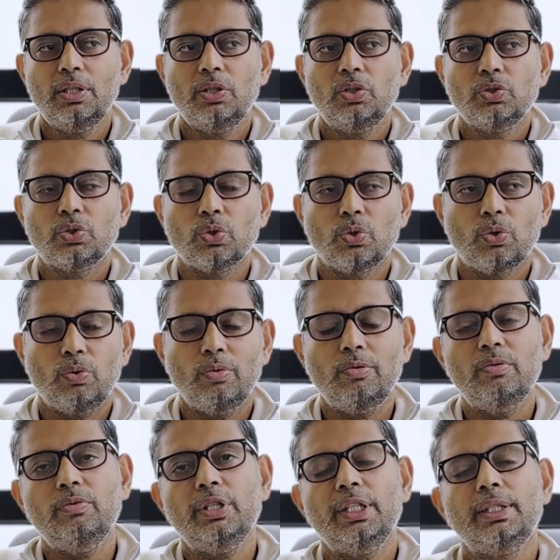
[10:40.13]
So
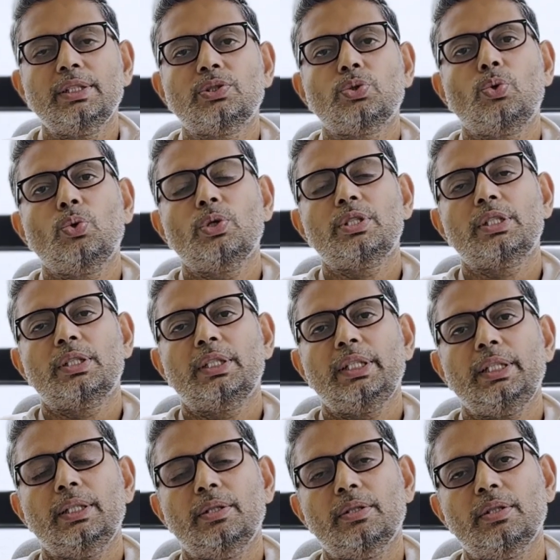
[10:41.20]
in this whole
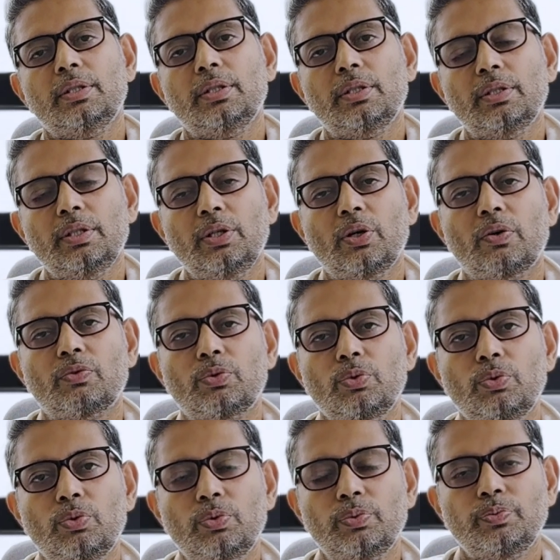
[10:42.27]
journey, you have
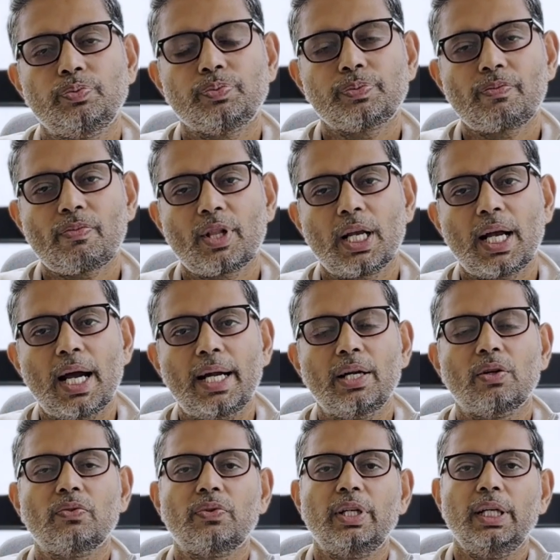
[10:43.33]
to kind
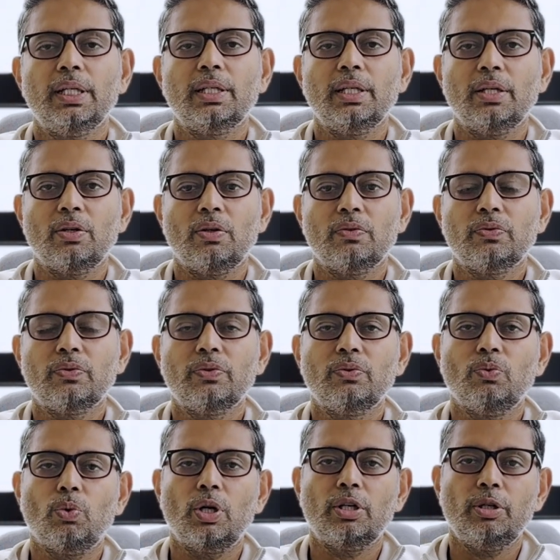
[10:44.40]
of take care of
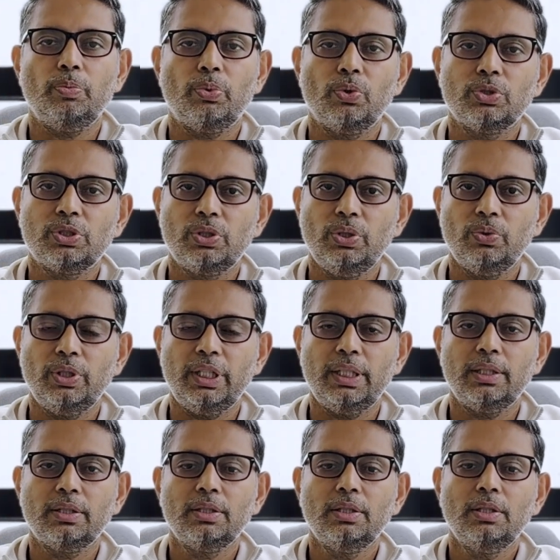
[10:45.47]
what reports do you need,
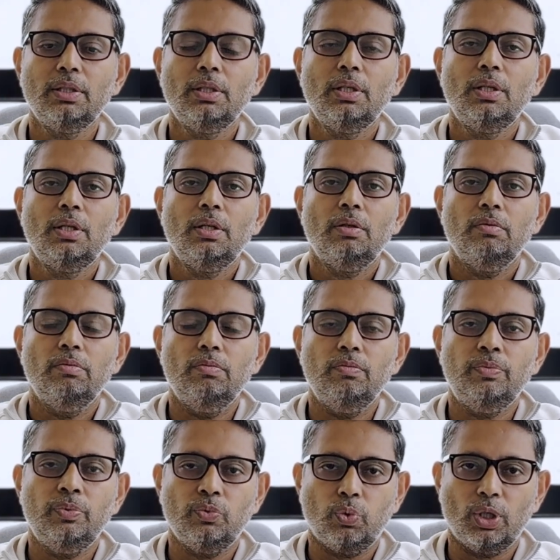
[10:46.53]

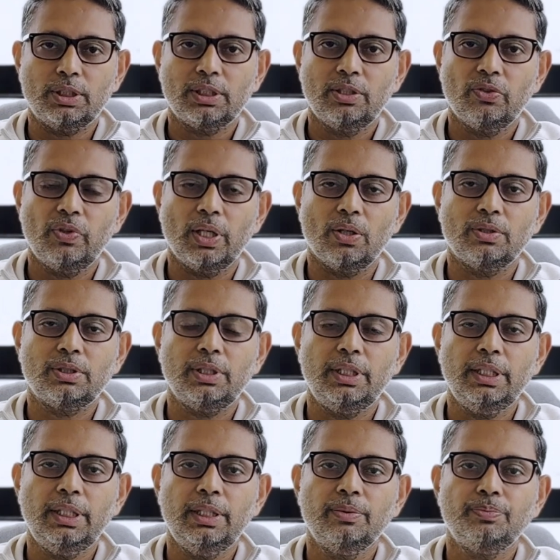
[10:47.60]
what's the
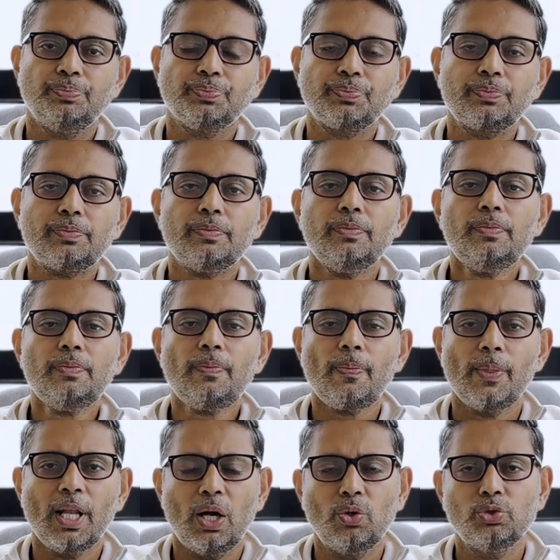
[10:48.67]
velocity,
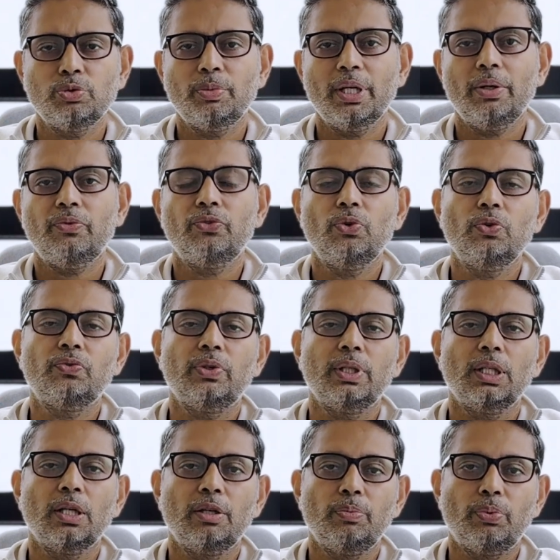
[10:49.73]
how's my full
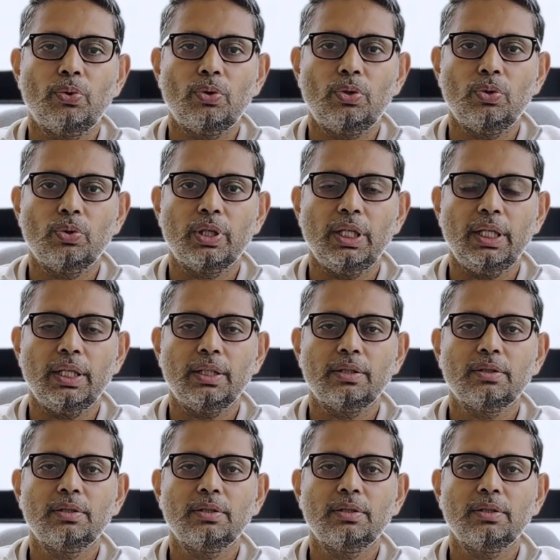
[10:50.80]
funnel report looking.